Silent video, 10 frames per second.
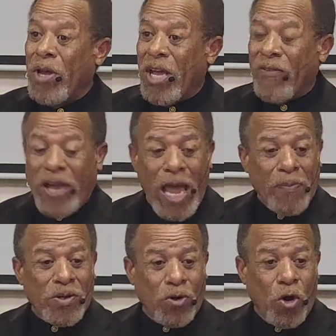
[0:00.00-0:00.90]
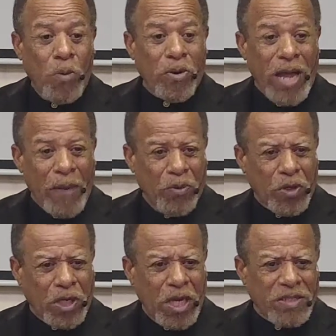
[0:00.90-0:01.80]
If it happens at home, it'll happen with
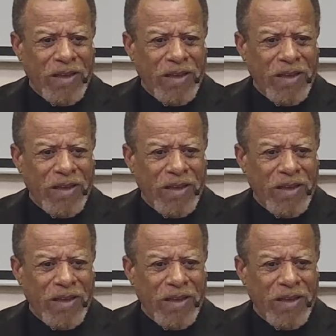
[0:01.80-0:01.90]
the kids.